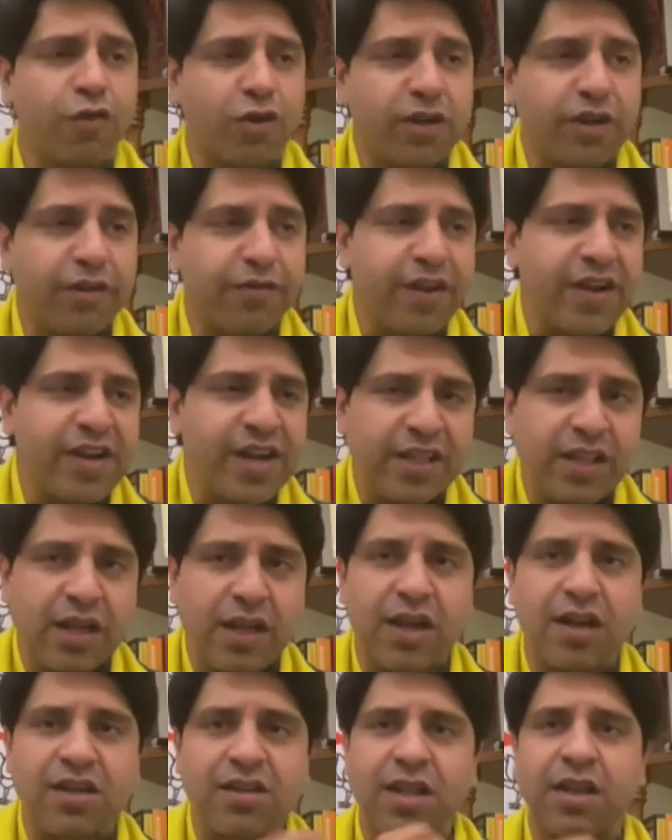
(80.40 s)
for defending the
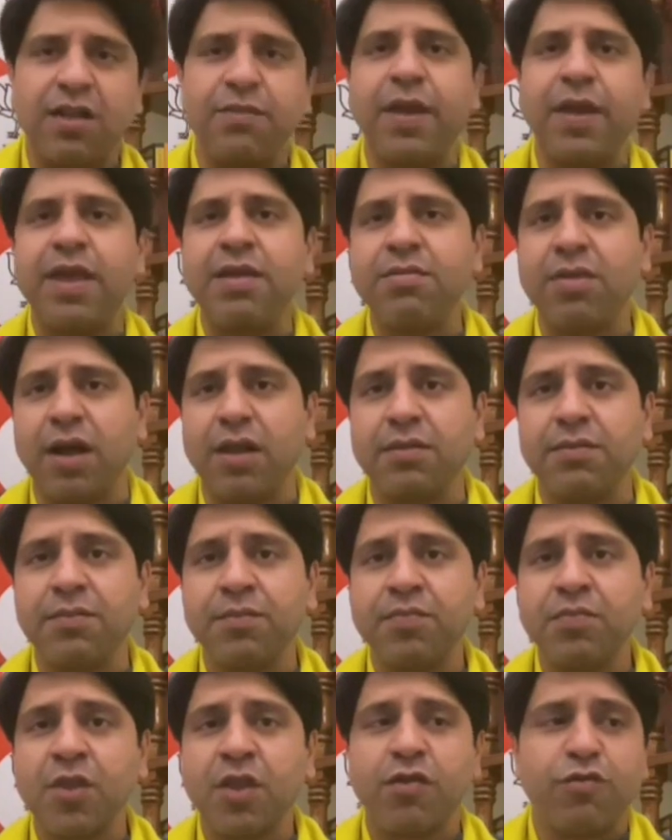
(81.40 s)
Kattar Beima,
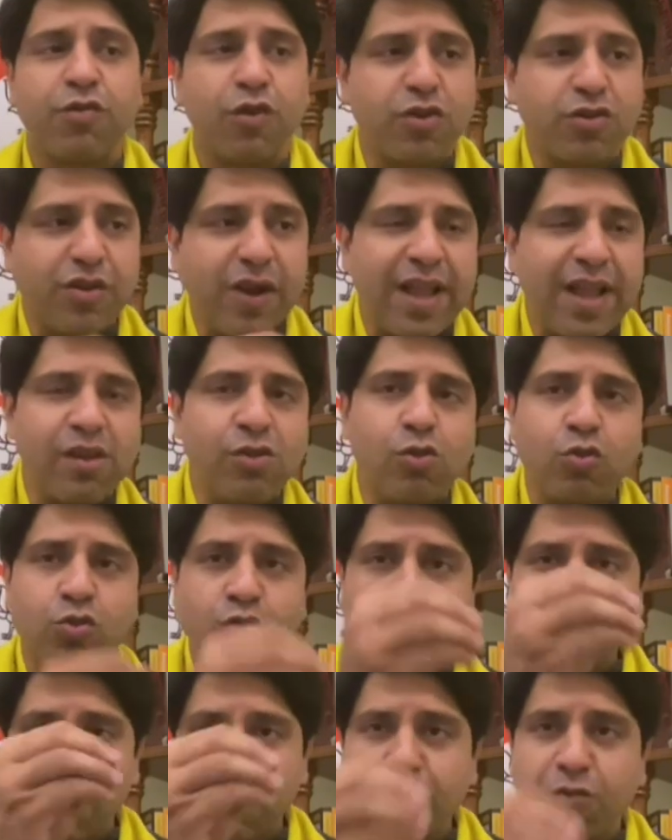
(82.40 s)
for trying to
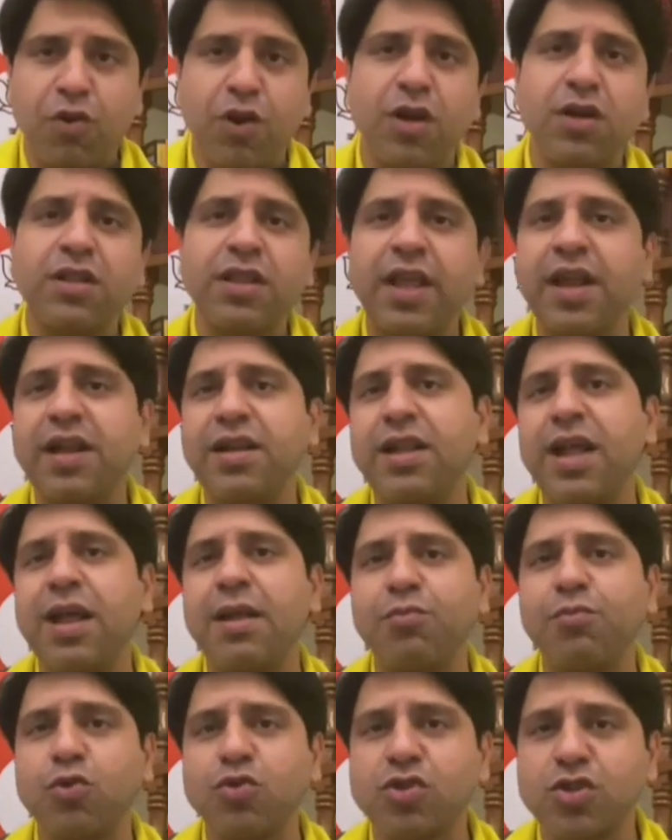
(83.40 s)
subvert the
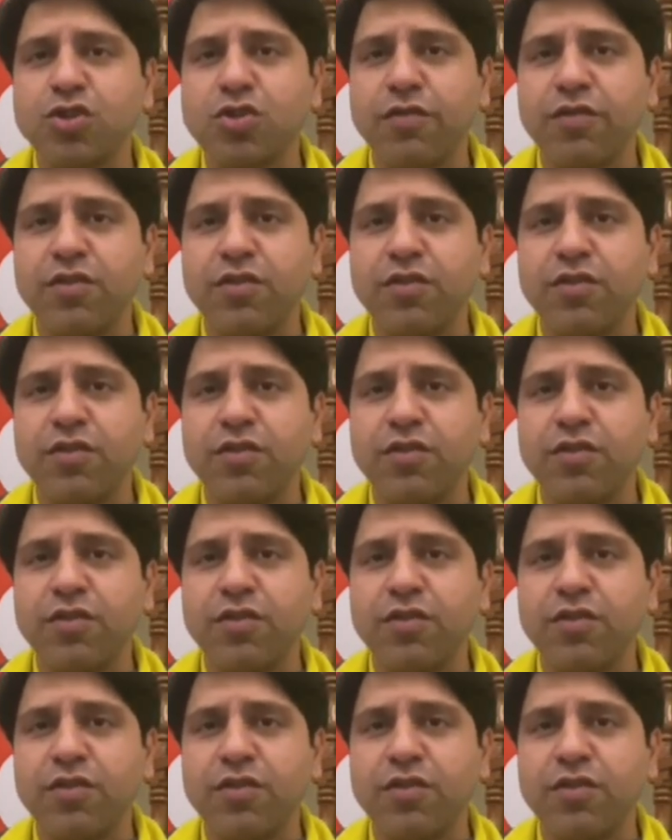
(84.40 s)
entire process